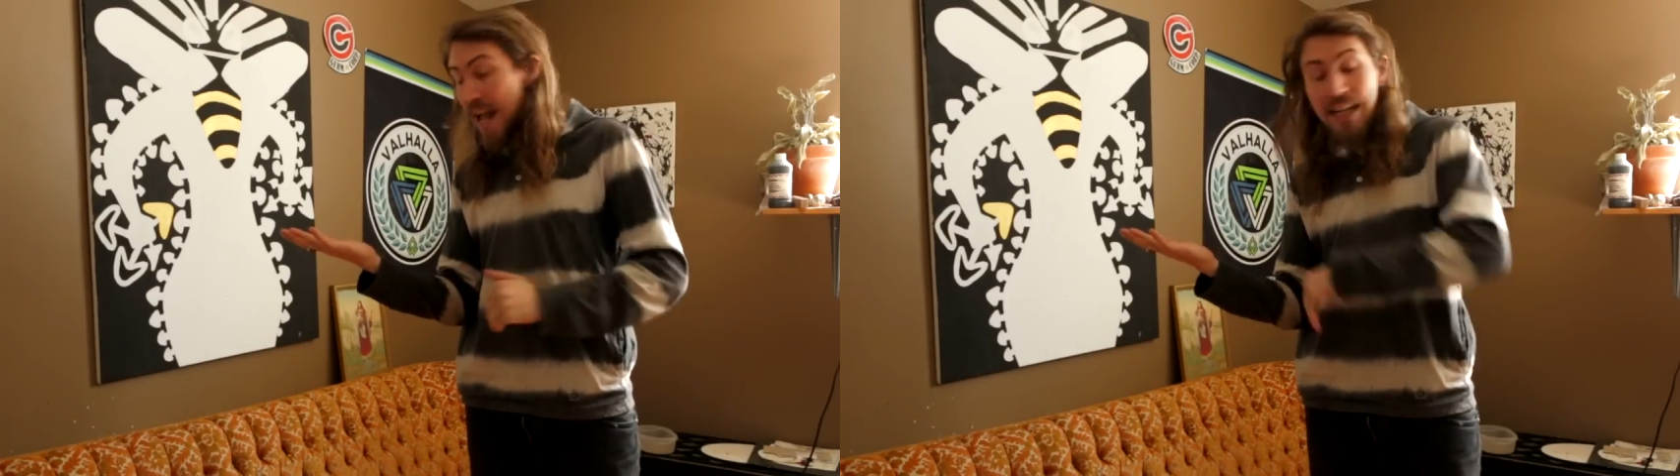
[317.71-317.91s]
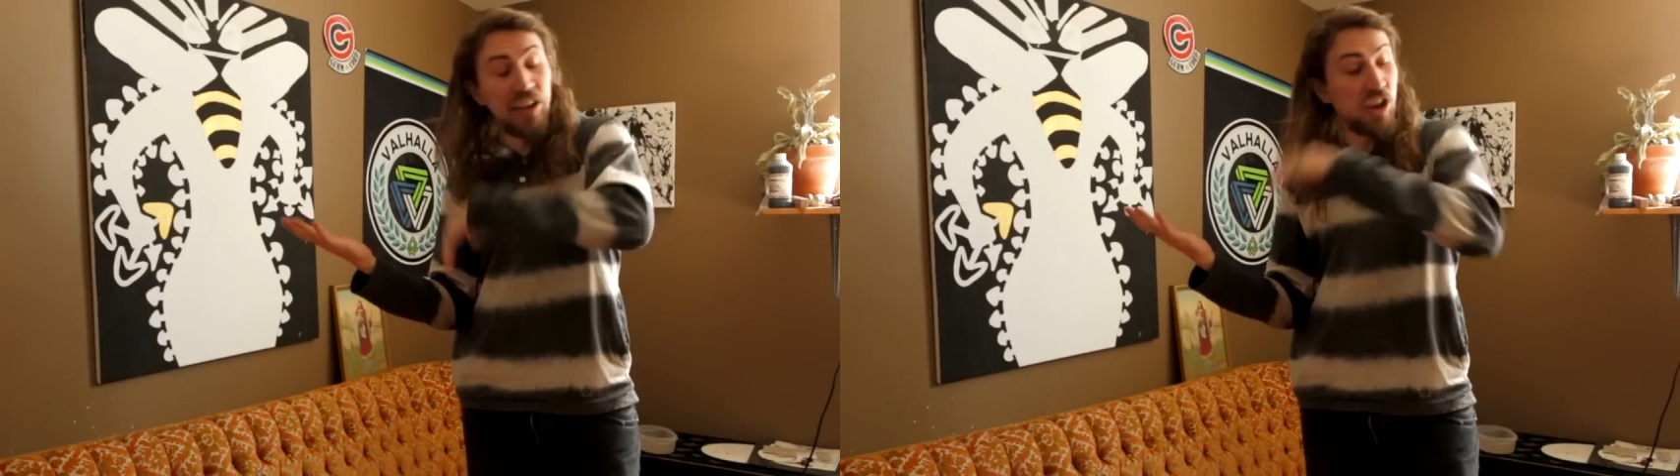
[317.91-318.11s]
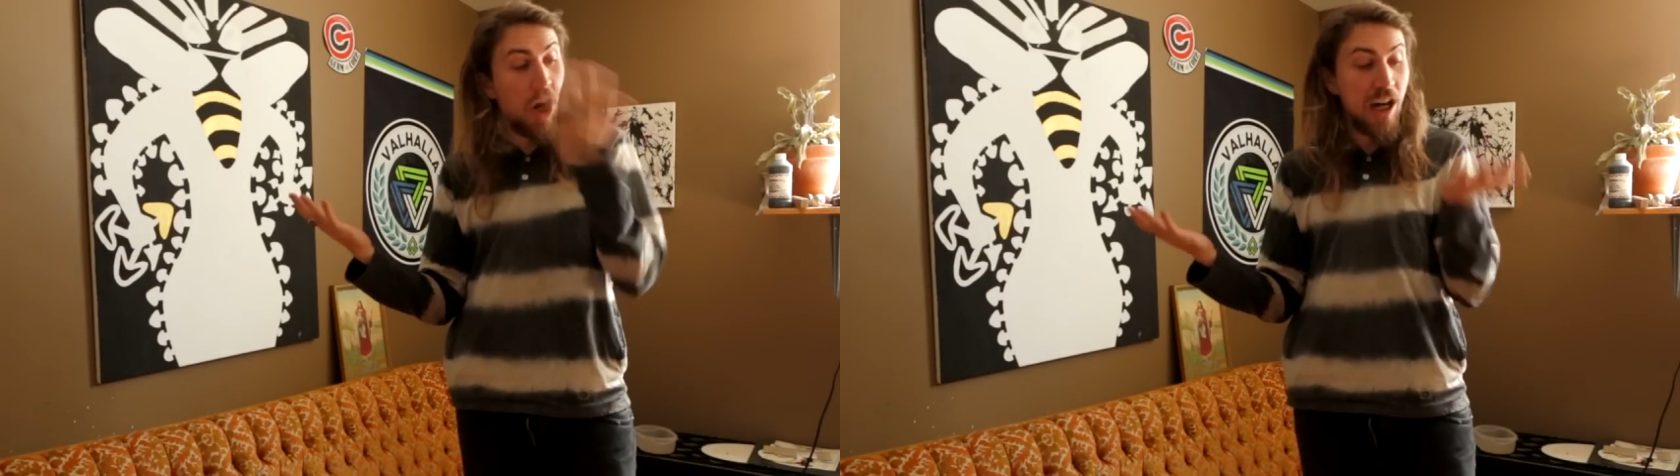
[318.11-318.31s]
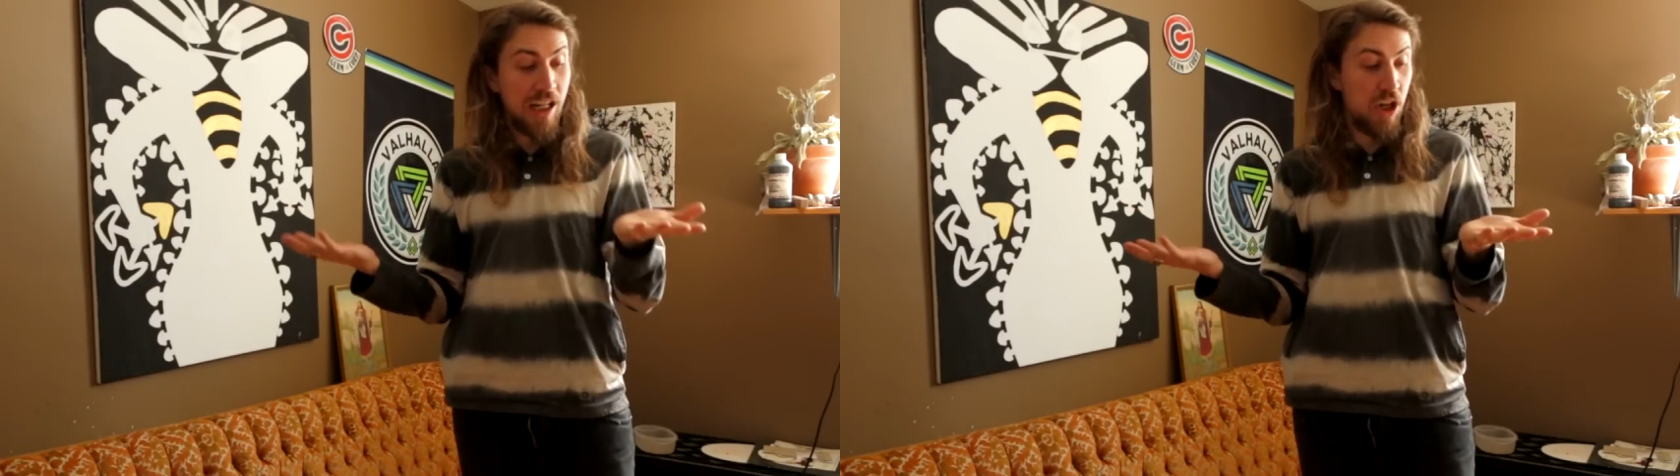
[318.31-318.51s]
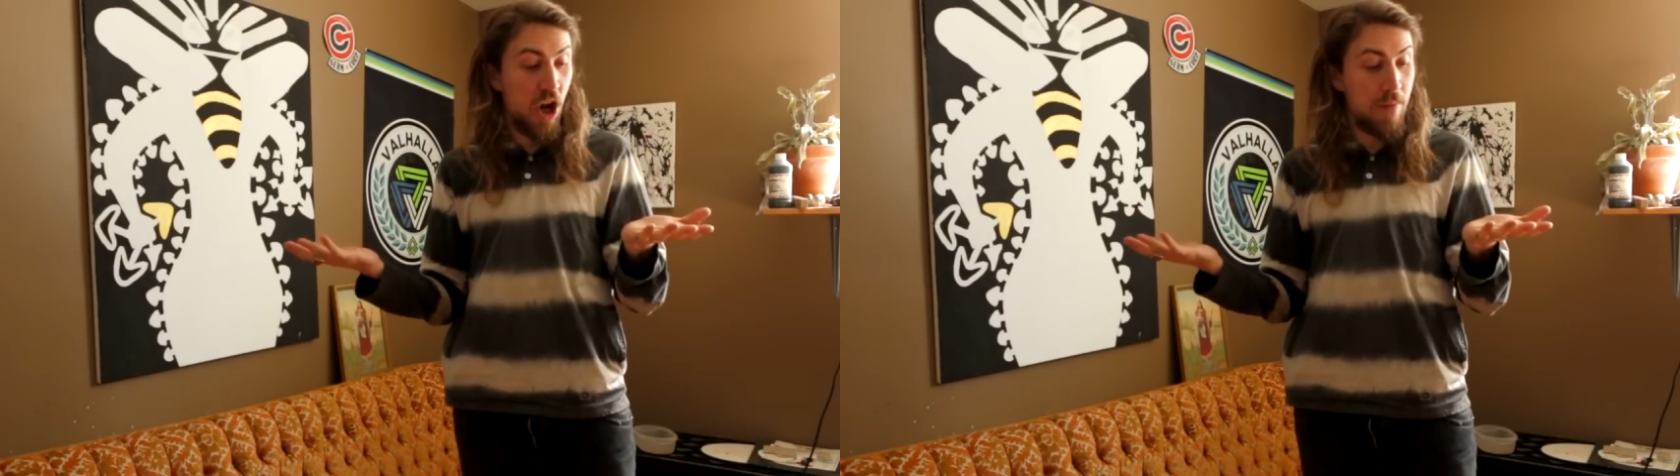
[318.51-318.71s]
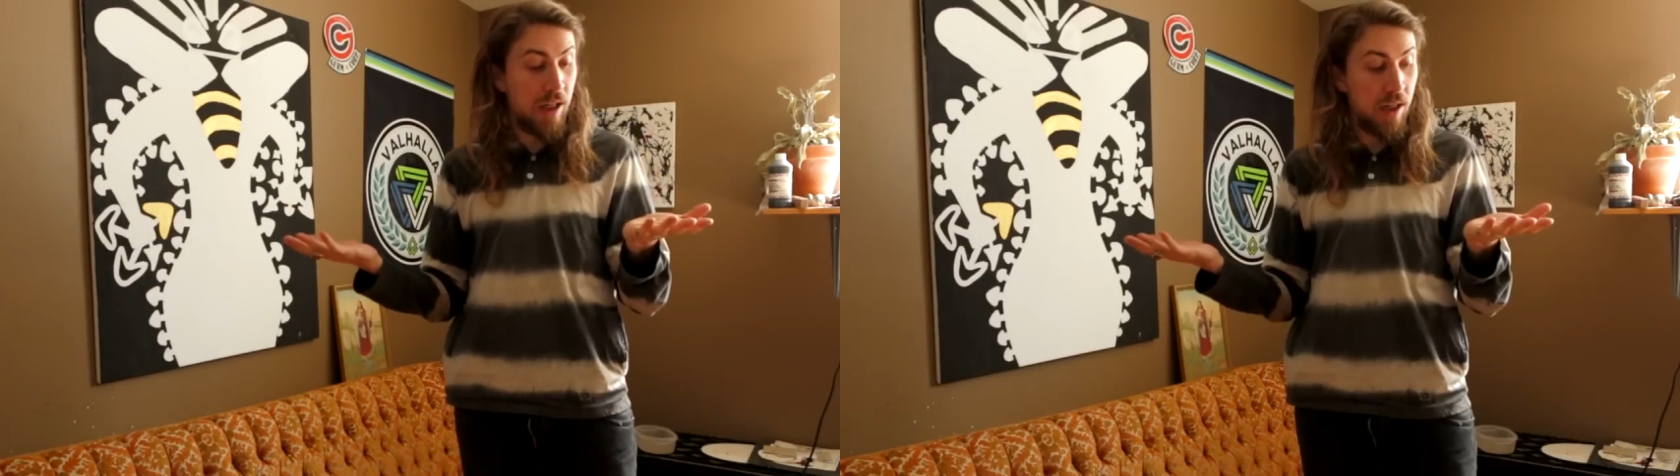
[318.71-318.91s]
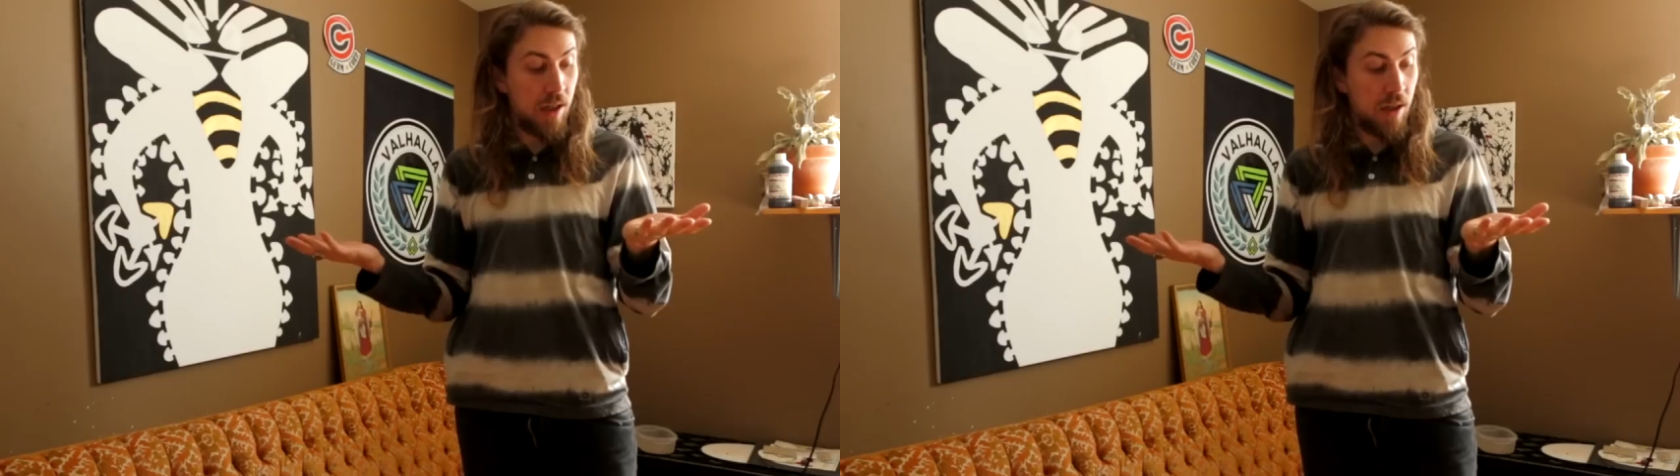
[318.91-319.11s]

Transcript: and it's not economic.